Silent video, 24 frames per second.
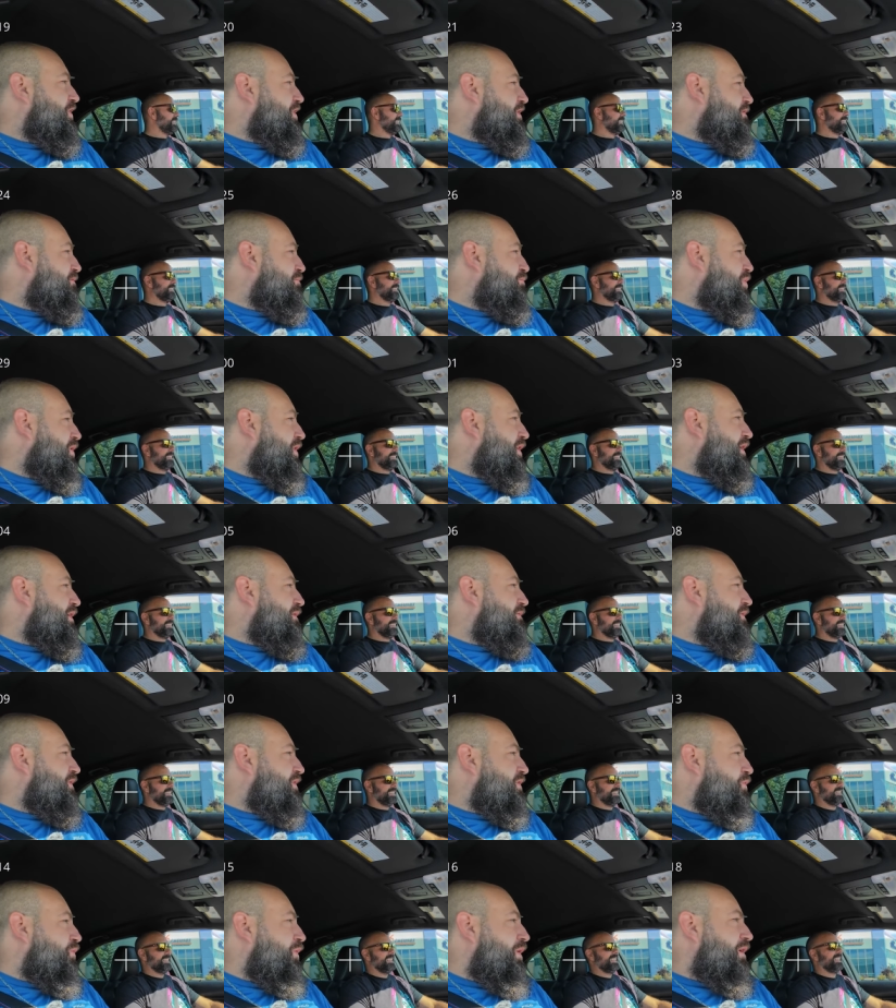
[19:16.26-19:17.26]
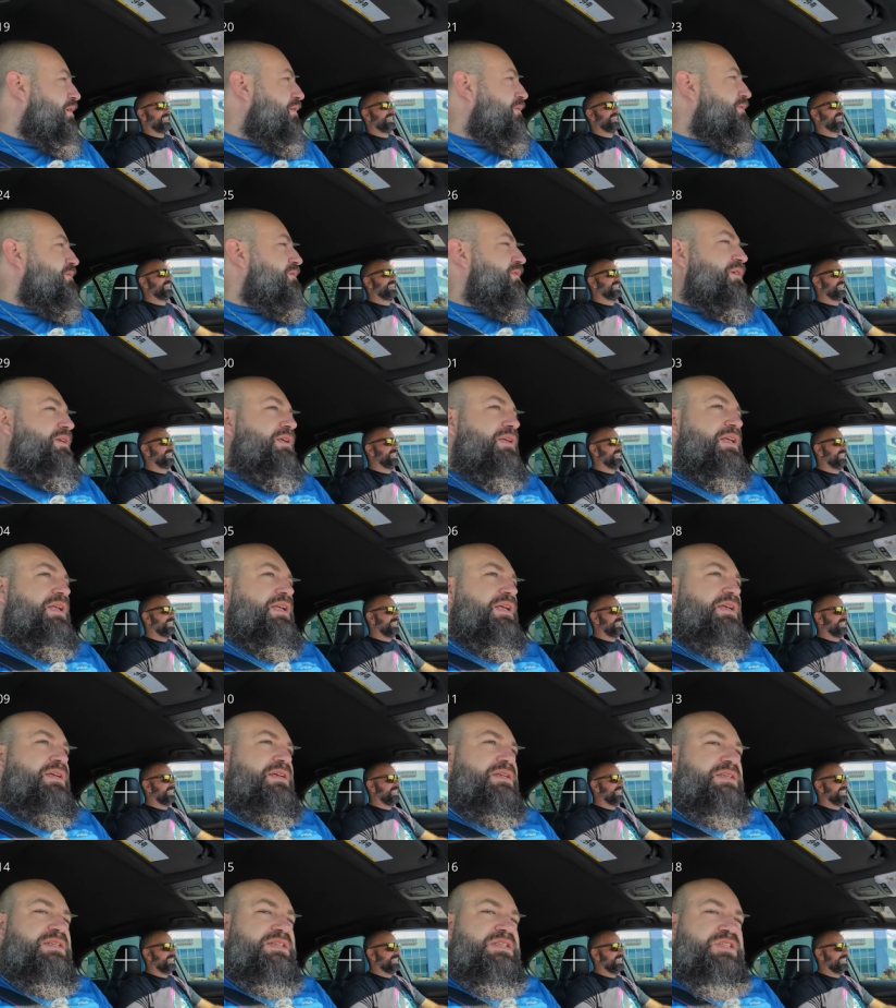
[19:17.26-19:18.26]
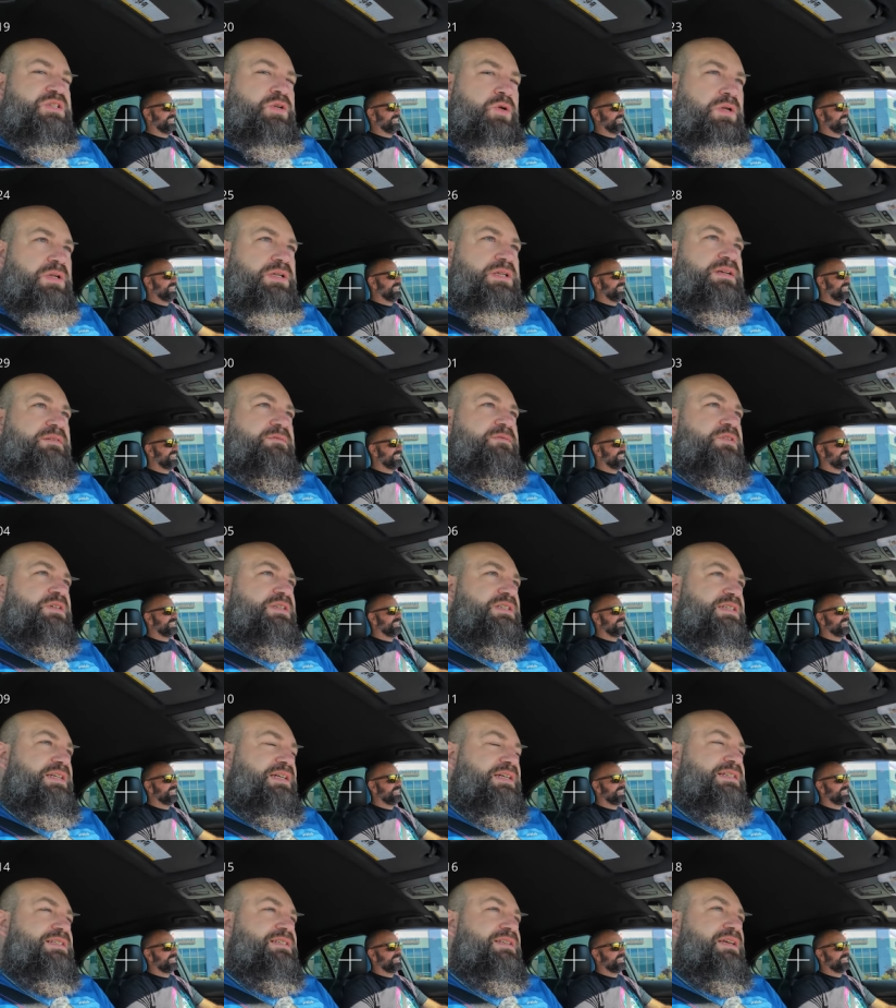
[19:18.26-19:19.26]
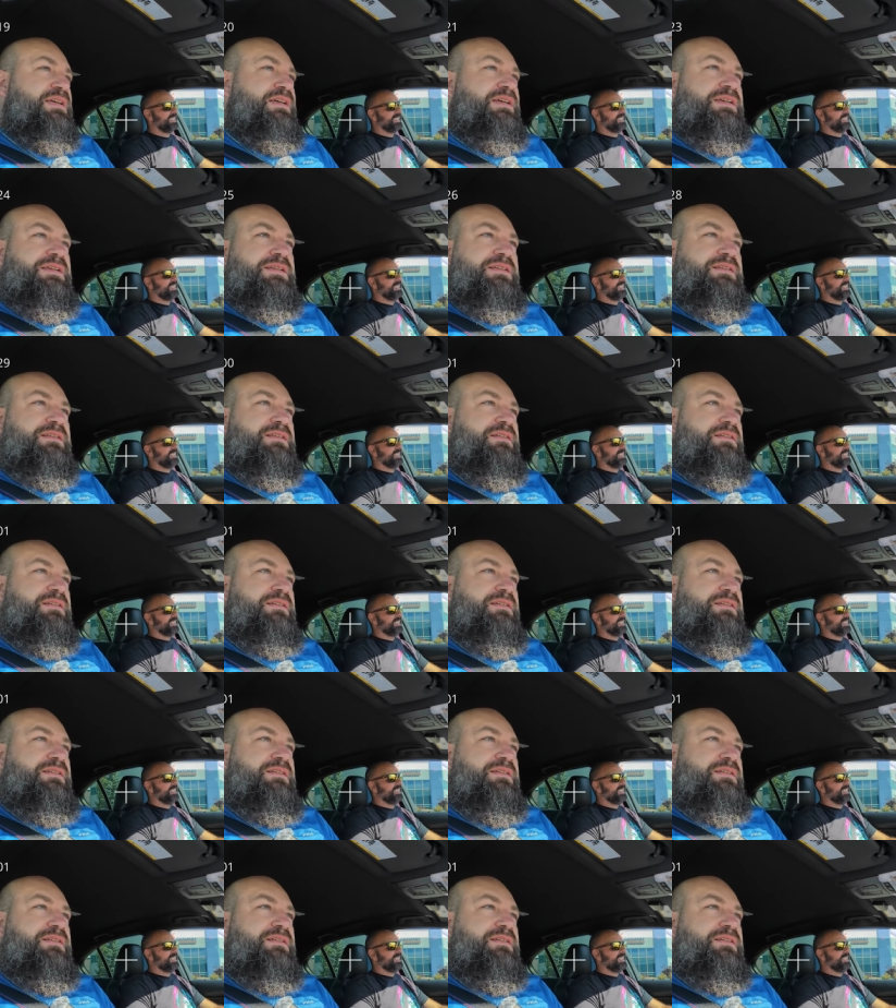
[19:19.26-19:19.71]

could have bought it for twelve, sold it for sixty,